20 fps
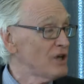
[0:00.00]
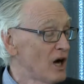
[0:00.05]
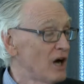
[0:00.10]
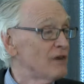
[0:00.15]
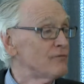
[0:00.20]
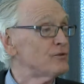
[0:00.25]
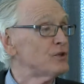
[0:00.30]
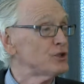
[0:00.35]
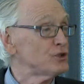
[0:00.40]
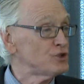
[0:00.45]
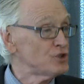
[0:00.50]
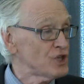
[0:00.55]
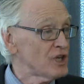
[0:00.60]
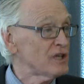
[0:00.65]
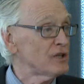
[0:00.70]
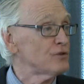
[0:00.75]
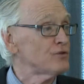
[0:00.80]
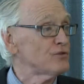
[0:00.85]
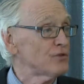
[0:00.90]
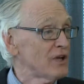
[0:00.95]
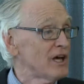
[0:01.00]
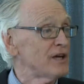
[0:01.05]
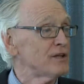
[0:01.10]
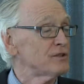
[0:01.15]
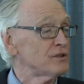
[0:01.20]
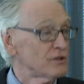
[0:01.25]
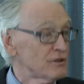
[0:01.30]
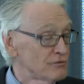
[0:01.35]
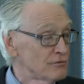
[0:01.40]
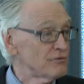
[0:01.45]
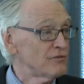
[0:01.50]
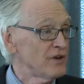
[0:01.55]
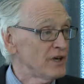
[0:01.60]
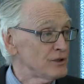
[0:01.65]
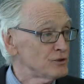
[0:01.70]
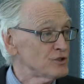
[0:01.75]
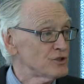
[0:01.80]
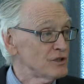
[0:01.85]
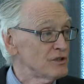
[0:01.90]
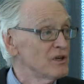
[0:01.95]
of the Genocide
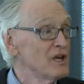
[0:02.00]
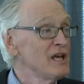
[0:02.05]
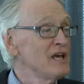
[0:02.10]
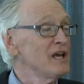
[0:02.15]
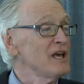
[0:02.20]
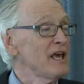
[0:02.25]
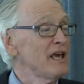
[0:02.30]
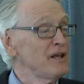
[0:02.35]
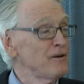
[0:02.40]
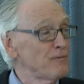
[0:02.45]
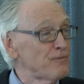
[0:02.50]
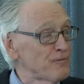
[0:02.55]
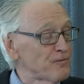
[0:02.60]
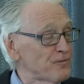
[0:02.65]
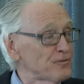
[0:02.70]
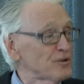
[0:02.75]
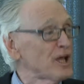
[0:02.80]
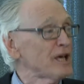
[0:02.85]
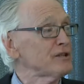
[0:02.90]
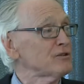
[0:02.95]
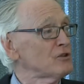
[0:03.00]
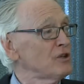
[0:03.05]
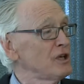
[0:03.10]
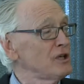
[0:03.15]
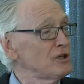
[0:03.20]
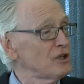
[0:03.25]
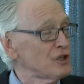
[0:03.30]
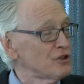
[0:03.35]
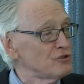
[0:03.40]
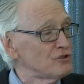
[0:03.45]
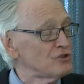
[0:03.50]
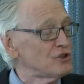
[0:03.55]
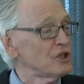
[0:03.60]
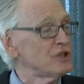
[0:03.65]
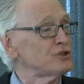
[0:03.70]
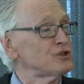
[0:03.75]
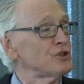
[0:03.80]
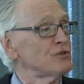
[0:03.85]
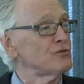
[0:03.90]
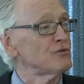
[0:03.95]
Convention, inflicting
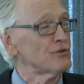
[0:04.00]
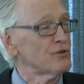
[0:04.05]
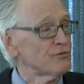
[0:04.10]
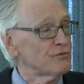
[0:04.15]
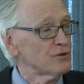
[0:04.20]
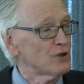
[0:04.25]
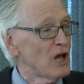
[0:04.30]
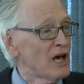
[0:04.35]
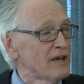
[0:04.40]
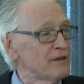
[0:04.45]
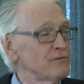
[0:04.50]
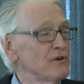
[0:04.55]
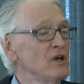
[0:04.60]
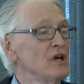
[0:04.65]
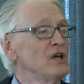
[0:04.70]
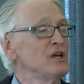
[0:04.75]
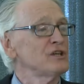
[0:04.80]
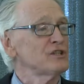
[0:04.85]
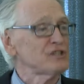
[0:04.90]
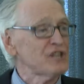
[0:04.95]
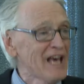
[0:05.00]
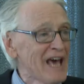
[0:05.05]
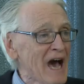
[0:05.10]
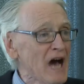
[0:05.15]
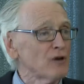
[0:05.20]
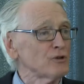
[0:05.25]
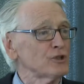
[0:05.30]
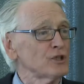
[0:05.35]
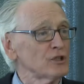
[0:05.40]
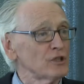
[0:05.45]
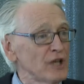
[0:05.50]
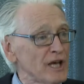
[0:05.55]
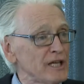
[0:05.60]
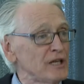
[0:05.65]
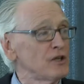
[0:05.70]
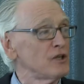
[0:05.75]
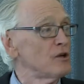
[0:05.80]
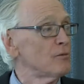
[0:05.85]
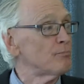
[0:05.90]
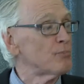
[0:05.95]
conditions of life
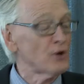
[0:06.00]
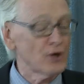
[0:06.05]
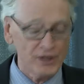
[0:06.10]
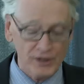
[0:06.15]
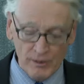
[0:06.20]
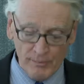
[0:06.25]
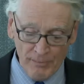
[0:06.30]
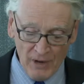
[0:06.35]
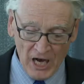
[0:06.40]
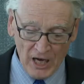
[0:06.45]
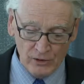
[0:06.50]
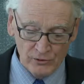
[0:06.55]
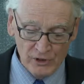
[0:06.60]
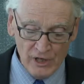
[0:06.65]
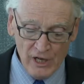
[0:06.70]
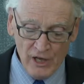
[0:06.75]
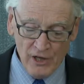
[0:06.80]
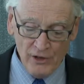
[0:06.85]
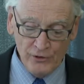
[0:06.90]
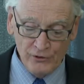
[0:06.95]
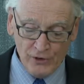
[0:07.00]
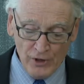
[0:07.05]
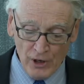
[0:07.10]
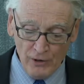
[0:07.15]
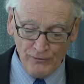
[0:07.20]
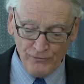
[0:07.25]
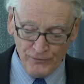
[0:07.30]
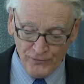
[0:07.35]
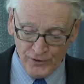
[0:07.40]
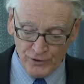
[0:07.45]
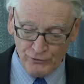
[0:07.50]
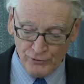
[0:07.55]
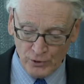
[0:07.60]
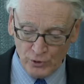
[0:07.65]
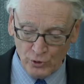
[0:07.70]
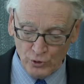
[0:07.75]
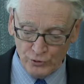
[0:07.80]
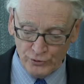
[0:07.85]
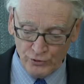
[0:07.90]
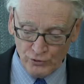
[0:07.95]
calculated to bring about their
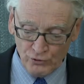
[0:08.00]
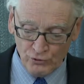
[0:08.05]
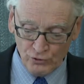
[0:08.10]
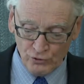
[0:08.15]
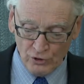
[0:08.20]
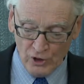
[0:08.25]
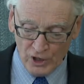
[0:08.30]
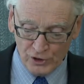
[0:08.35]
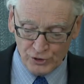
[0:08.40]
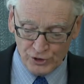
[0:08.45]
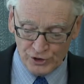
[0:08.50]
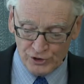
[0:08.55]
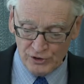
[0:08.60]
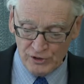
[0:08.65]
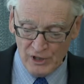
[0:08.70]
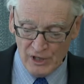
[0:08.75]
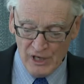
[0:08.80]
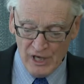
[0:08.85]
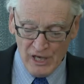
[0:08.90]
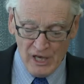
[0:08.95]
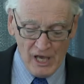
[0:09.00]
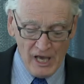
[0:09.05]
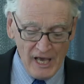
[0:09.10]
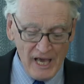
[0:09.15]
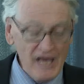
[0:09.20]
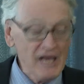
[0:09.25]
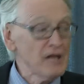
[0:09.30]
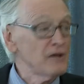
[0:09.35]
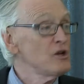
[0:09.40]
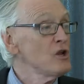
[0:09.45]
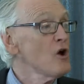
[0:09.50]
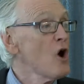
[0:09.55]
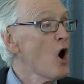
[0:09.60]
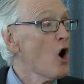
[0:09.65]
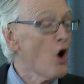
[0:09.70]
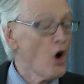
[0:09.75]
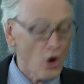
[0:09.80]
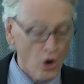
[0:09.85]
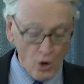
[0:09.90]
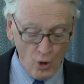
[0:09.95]
physical destruction in
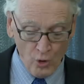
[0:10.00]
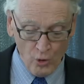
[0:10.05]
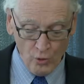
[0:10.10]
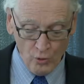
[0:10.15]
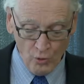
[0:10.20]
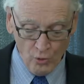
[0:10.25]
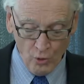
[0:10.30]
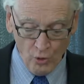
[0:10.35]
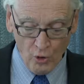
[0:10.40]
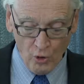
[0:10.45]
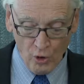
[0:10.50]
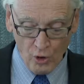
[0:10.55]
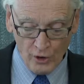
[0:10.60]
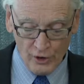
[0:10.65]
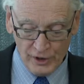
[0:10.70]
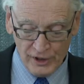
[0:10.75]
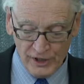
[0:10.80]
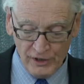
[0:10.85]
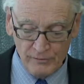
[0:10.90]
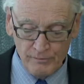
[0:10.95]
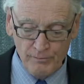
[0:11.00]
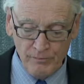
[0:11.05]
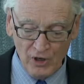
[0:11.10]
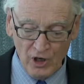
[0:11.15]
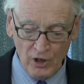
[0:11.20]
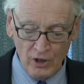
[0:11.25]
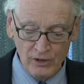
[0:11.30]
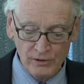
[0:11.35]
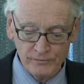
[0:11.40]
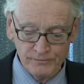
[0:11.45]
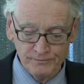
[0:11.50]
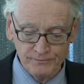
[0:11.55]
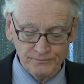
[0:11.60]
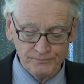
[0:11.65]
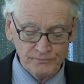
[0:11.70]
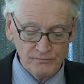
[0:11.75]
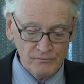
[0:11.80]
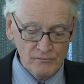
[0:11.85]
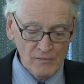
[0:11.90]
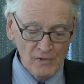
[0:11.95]
whole or in part.
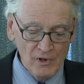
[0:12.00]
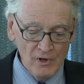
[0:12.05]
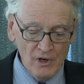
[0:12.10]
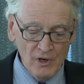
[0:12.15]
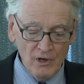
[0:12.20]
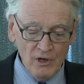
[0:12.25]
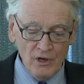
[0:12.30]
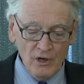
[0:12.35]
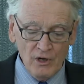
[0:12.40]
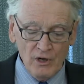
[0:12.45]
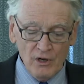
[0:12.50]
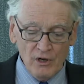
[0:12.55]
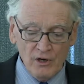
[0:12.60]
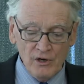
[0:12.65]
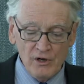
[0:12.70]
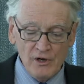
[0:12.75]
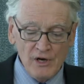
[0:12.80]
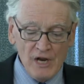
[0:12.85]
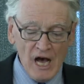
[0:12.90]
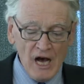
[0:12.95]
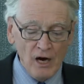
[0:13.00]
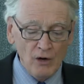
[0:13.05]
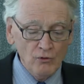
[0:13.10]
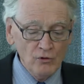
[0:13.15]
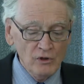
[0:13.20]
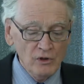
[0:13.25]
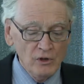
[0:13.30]
Now,